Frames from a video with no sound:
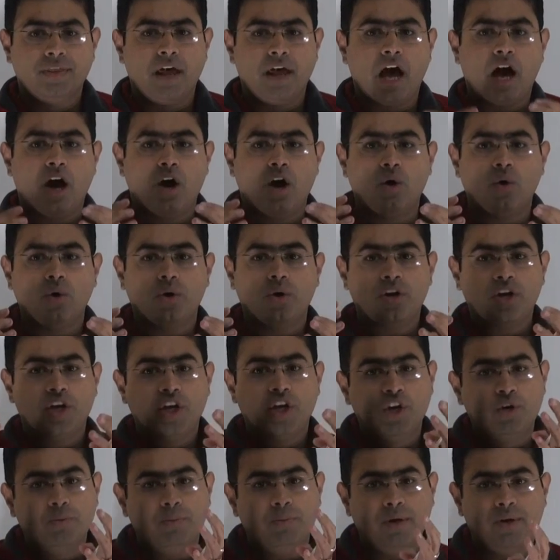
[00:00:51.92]
now
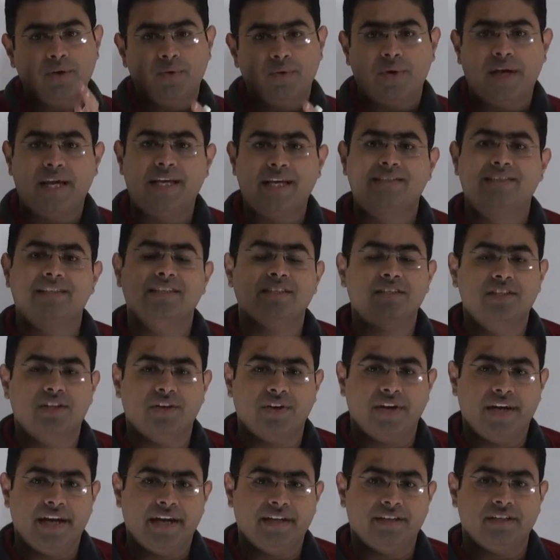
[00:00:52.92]
human race has
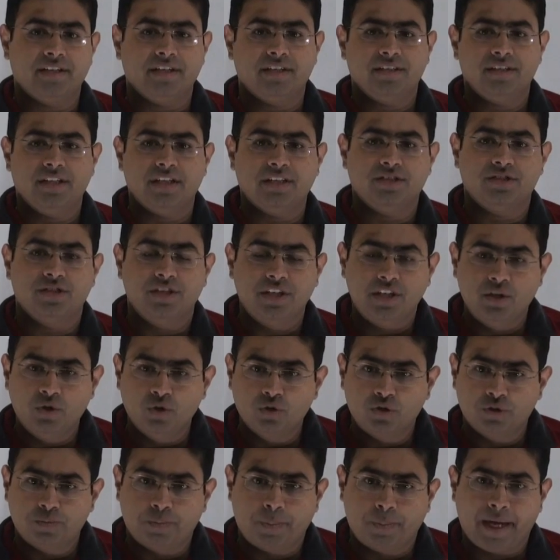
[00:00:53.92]
created this
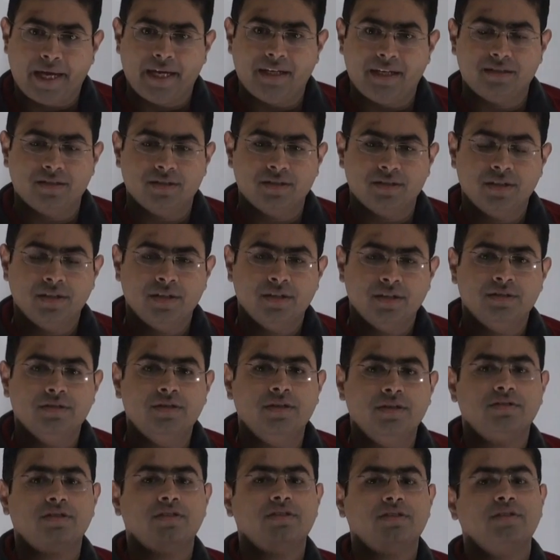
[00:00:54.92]
new space
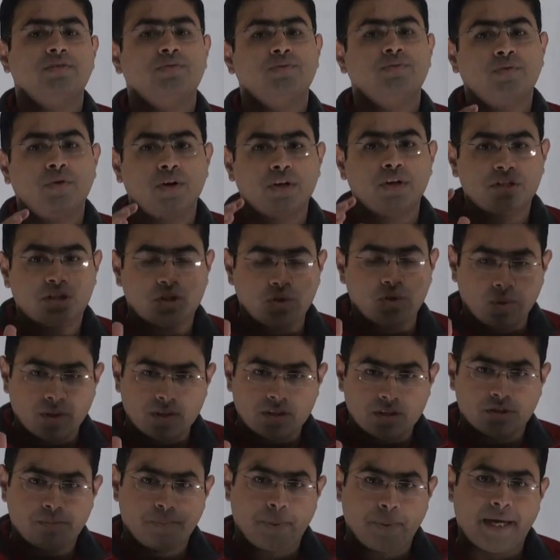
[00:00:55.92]
this is a
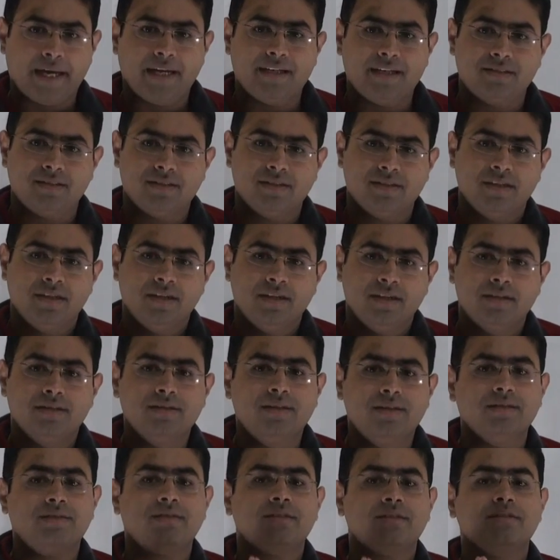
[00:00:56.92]
virtual space
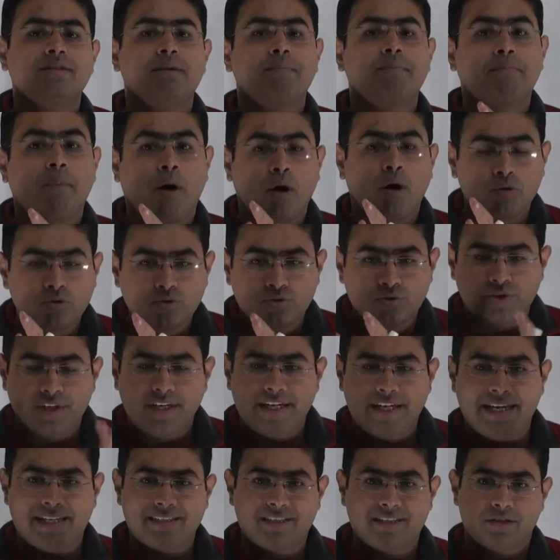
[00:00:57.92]
this is a
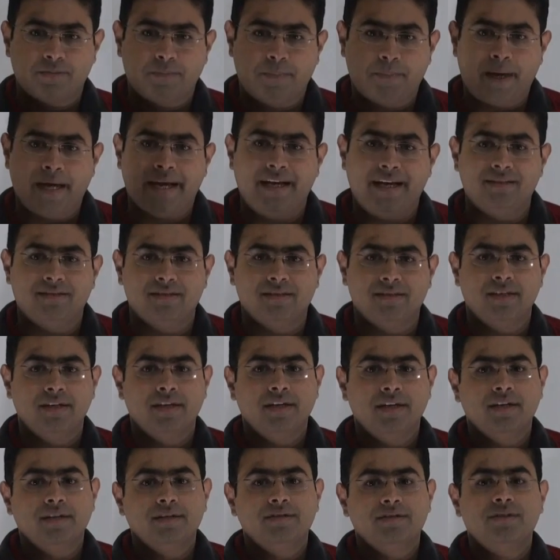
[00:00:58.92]
boundaryless space
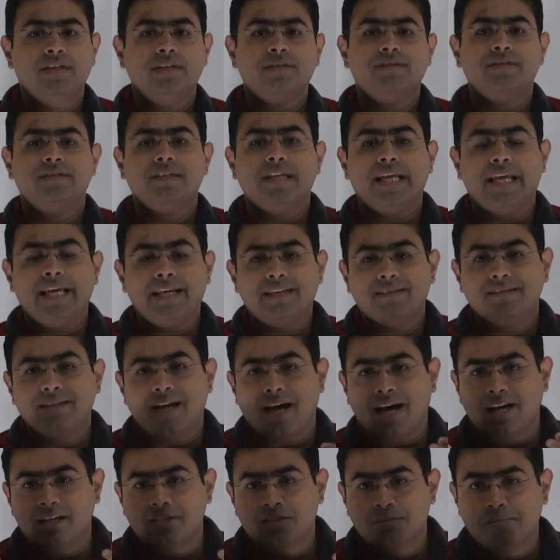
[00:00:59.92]
this is
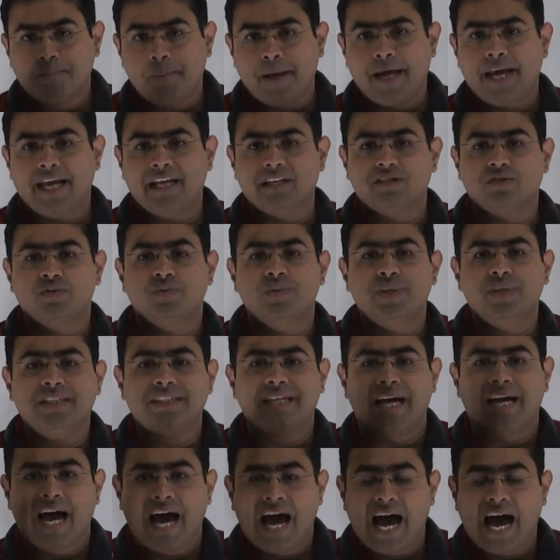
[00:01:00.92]
a space
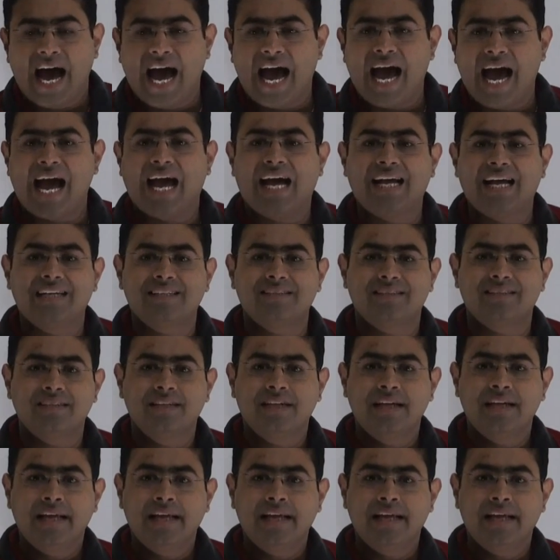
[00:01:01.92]
which has